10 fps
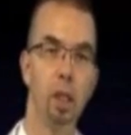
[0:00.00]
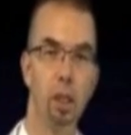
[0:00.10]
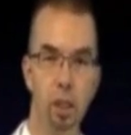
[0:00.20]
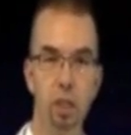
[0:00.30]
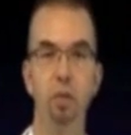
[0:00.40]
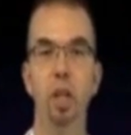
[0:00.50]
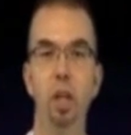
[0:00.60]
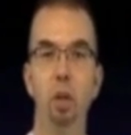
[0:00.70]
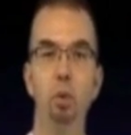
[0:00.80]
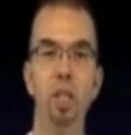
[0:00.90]
In this
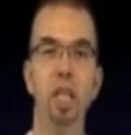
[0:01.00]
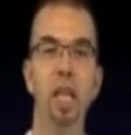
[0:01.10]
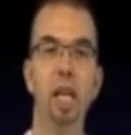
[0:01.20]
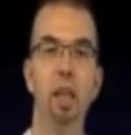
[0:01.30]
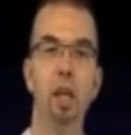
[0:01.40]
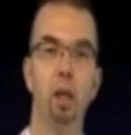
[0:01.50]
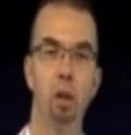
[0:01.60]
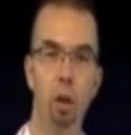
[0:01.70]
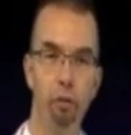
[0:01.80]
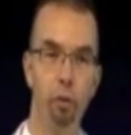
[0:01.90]
video, we see Anthony on
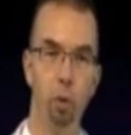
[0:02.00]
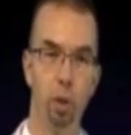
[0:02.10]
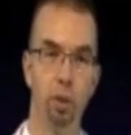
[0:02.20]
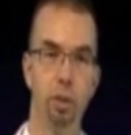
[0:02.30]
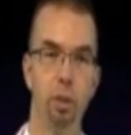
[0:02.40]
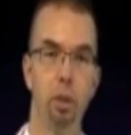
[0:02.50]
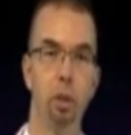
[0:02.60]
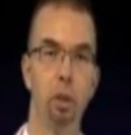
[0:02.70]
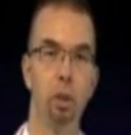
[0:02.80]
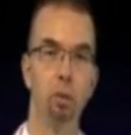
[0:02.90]
all fours
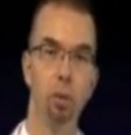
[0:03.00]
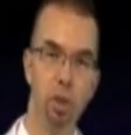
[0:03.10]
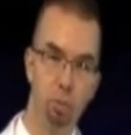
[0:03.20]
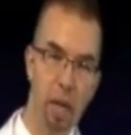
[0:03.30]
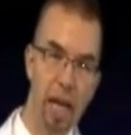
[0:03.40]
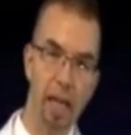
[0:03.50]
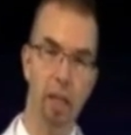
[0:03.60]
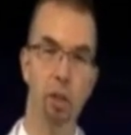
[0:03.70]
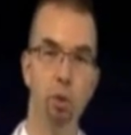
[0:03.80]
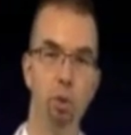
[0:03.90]
with his back
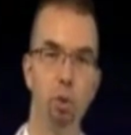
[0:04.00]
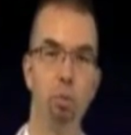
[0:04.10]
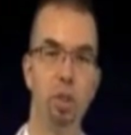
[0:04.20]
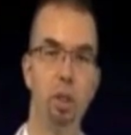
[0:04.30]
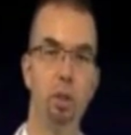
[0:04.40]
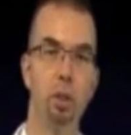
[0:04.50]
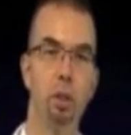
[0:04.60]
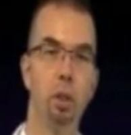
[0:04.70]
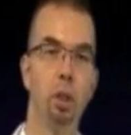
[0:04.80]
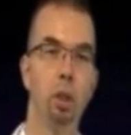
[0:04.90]
in a neutral
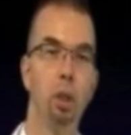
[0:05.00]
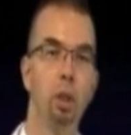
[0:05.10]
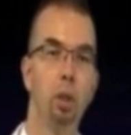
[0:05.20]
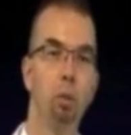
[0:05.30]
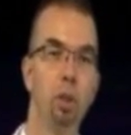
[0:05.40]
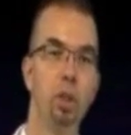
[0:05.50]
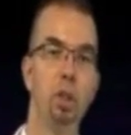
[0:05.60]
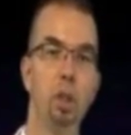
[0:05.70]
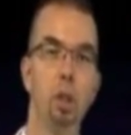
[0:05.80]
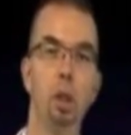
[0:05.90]
position, which
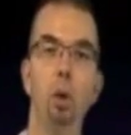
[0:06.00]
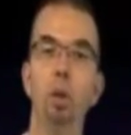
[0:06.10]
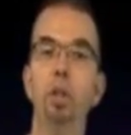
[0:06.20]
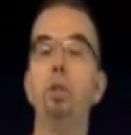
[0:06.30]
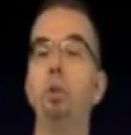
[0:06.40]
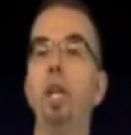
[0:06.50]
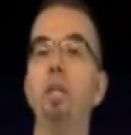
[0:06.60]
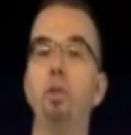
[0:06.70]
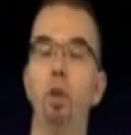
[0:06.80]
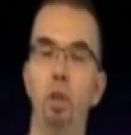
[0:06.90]
is the lowest
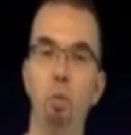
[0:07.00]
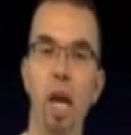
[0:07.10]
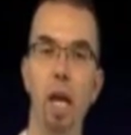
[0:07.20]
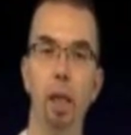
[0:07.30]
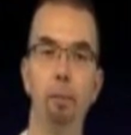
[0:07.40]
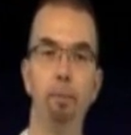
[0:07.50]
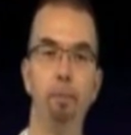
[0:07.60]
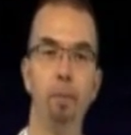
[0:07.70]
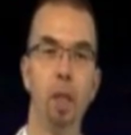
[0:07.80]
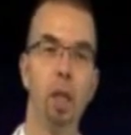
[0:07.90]
stress for his back.
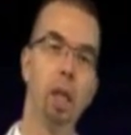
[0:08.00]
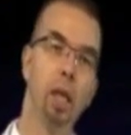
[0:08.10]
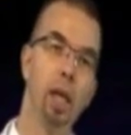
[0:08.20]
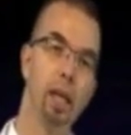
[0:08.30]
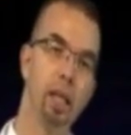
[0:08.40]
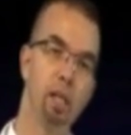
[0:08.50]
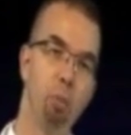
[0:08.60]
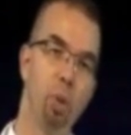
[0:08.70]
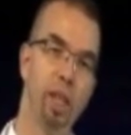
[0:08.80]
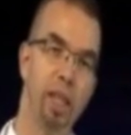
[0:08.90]
At this
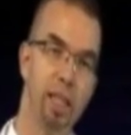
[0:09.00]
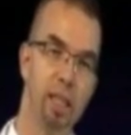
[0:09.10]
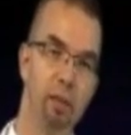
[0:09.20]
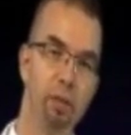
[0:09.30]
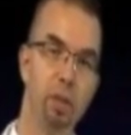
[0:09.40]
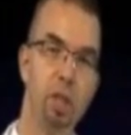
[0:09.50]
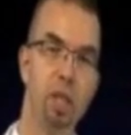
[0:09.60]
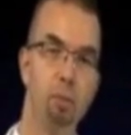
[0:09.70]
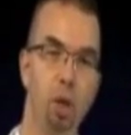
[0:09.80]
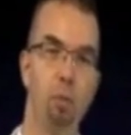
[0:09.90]
point, he stiffens
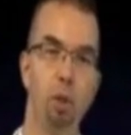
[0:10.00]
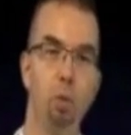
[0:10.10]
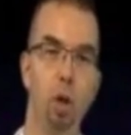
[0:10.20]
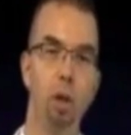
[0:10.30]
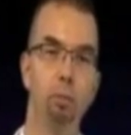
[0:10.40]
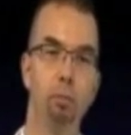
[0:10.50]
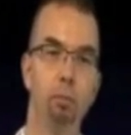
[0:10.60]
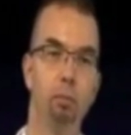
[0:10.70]
the abdominal wall.